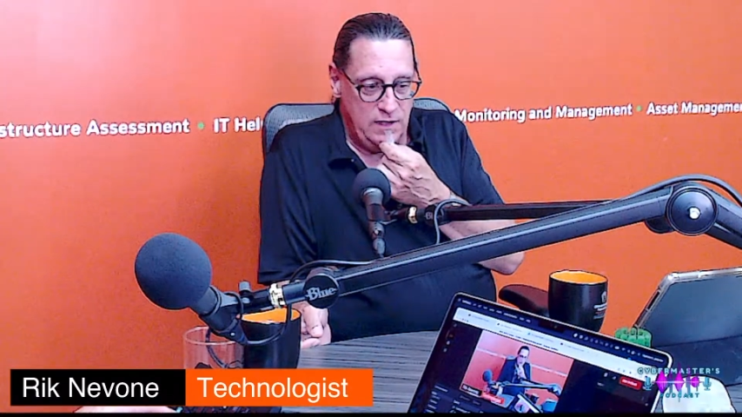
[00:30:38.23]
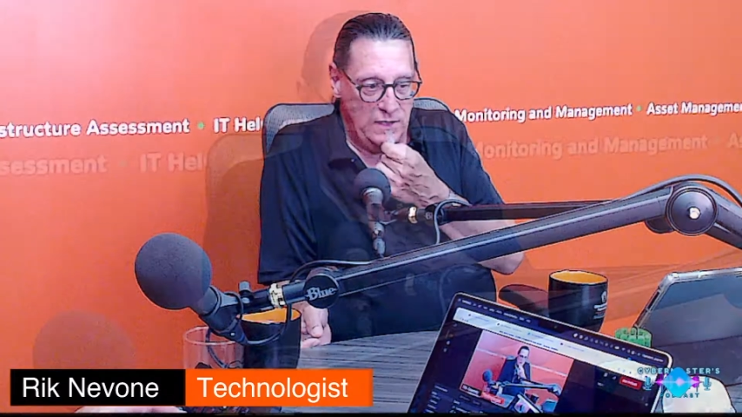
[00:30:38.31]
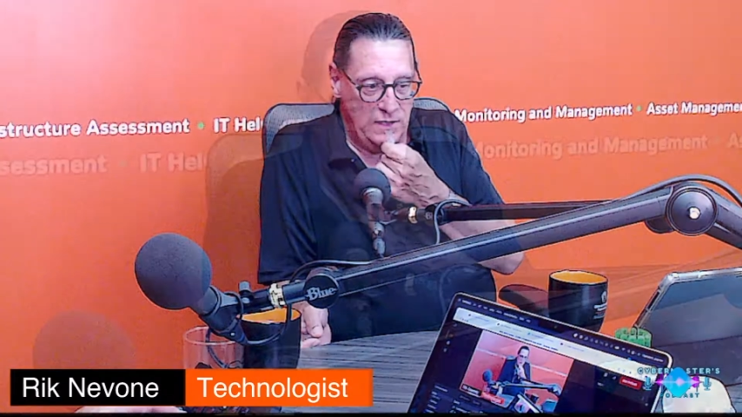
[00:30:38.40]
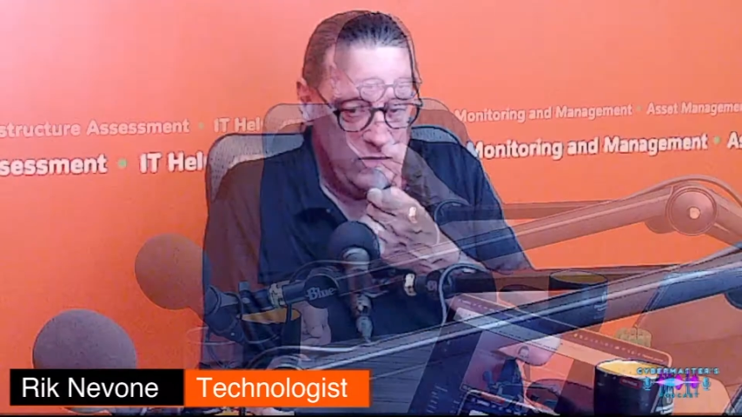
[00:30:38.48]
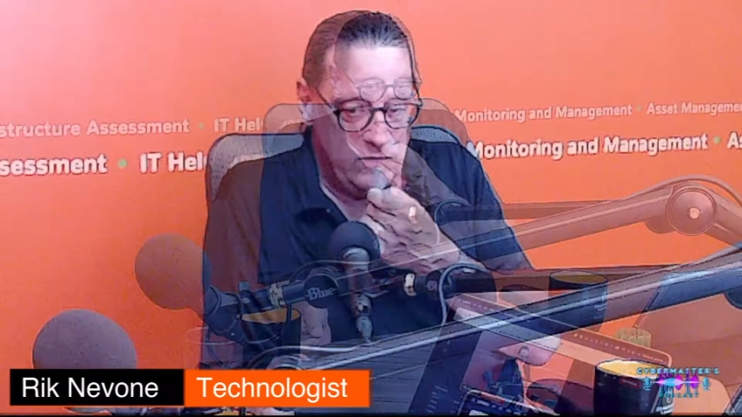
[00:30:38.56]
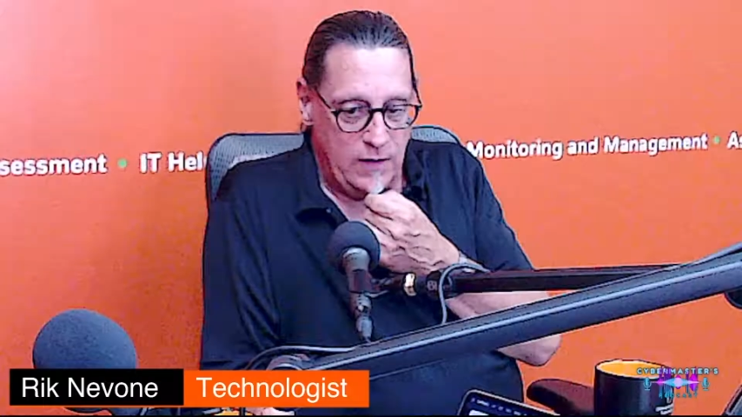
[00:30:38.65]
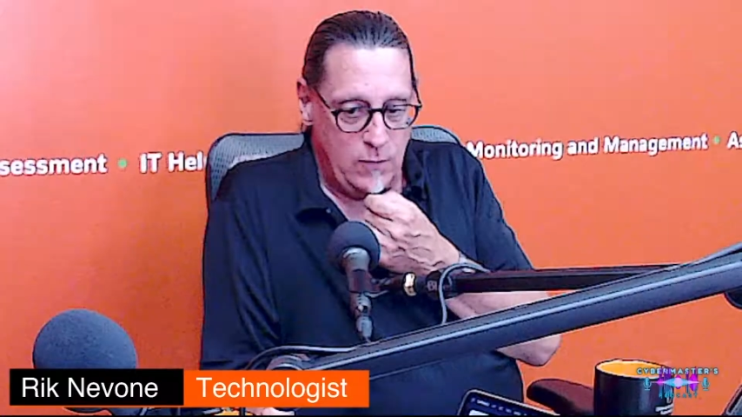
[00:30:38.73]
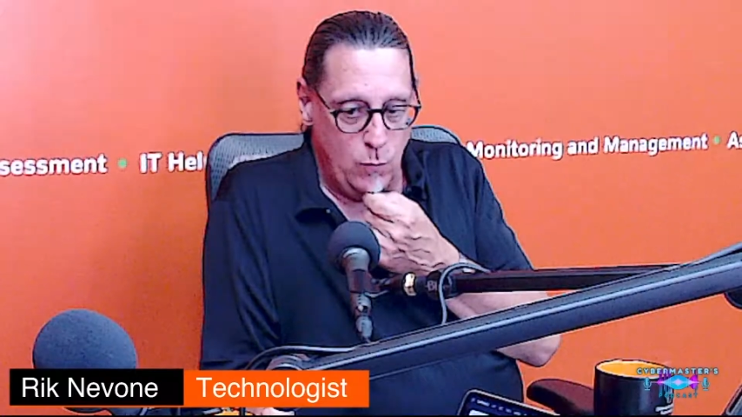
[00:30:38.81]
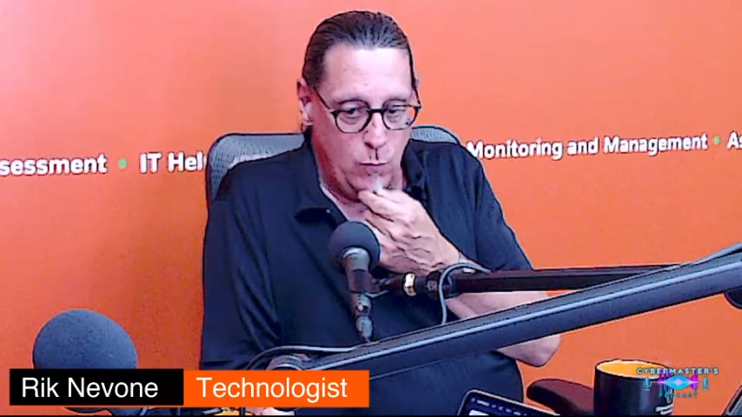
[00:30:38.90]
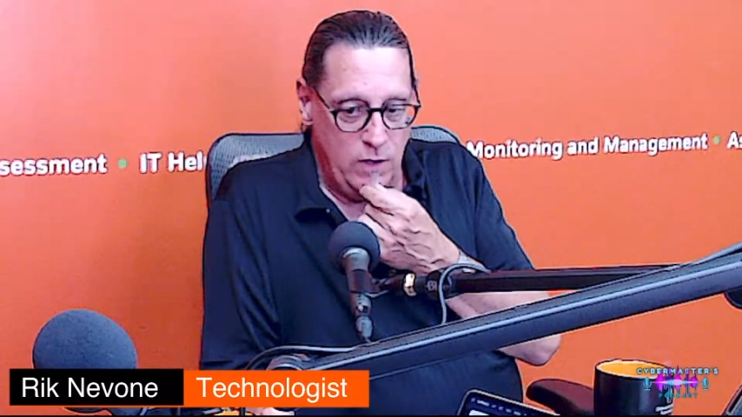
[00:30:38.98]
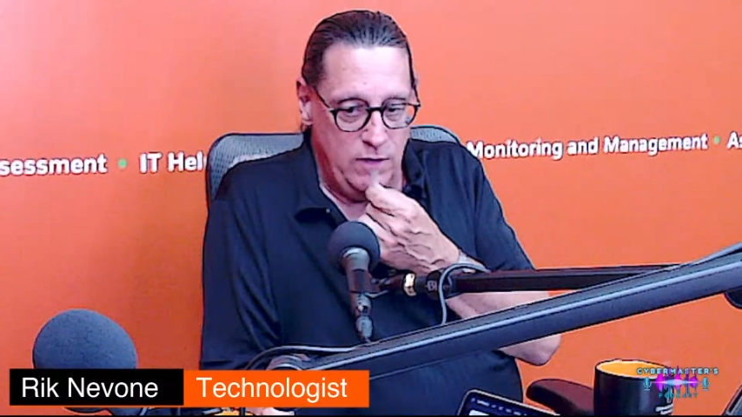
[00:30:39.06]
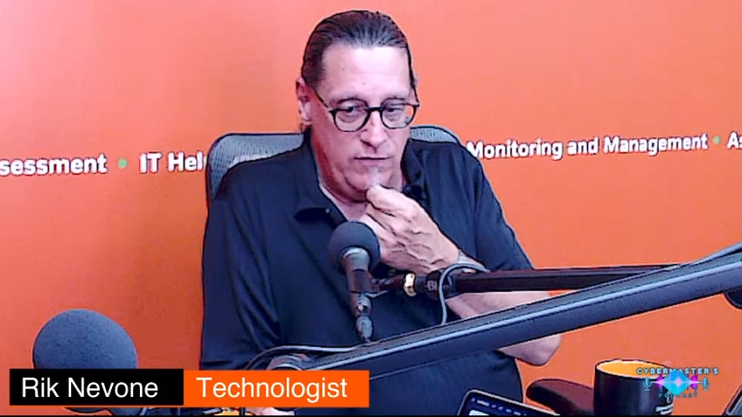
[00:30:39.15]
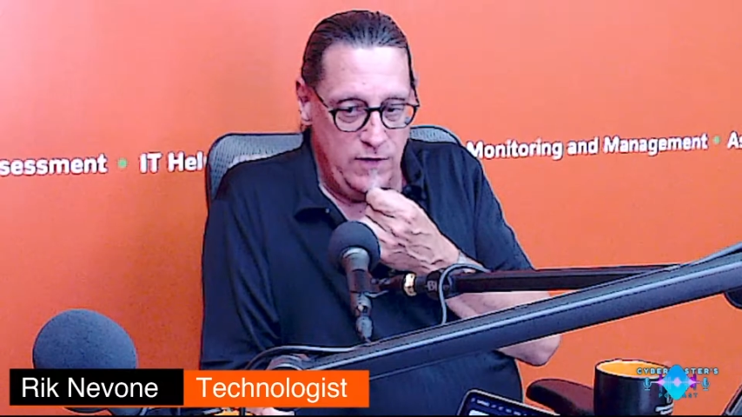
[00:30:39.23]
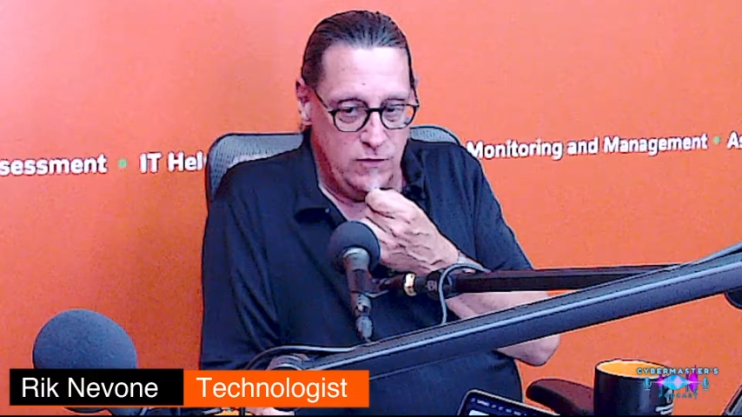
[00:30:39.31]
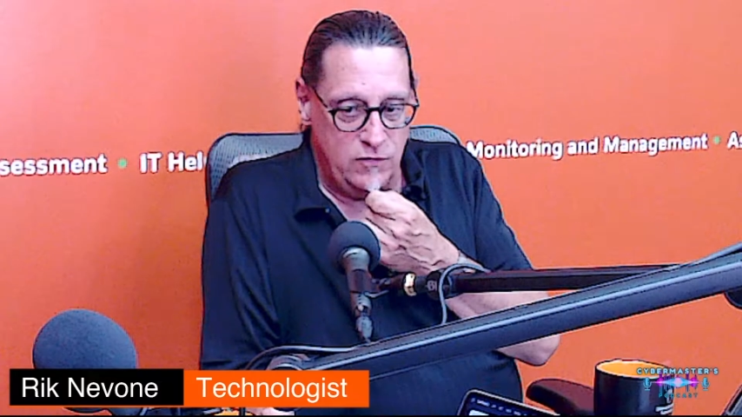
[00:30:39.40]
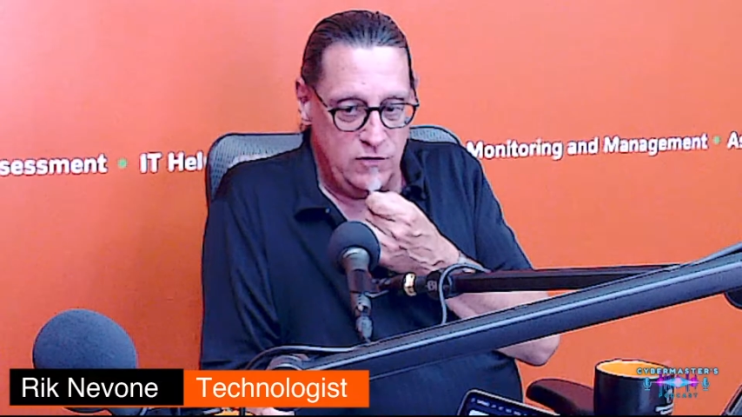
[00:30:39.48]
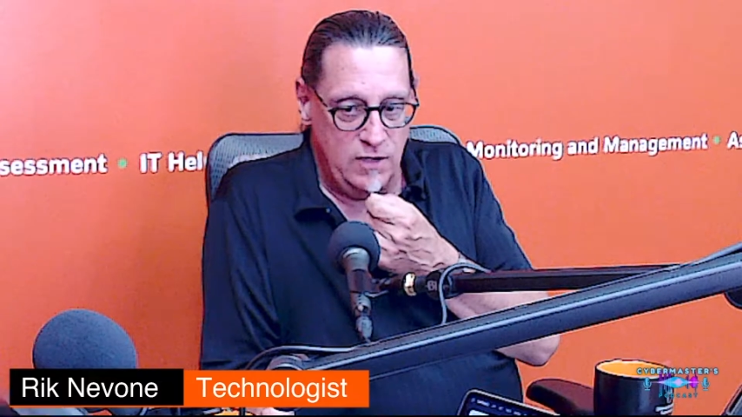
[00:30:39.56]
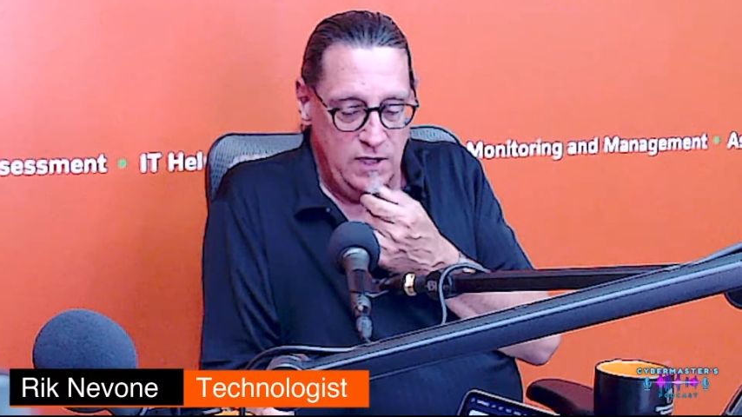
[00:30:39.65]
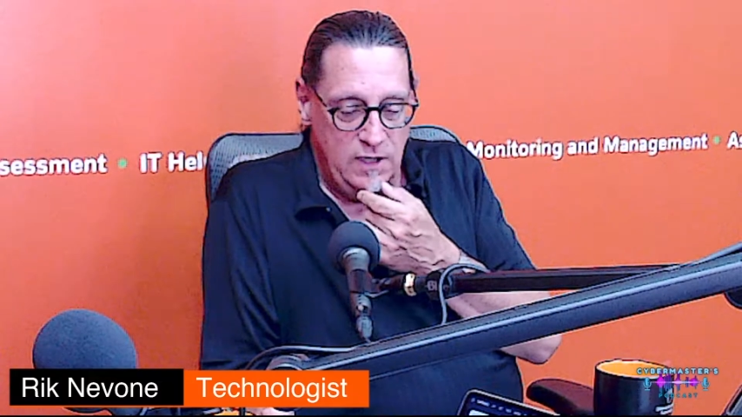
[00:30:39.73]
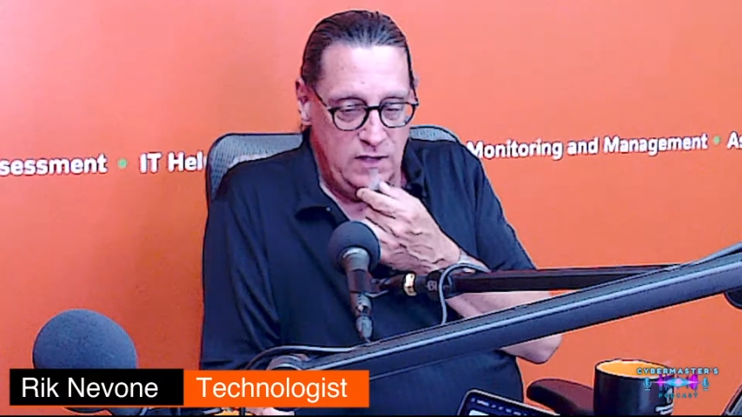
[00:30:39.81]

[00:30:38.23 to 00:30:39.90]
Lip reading: is like one of those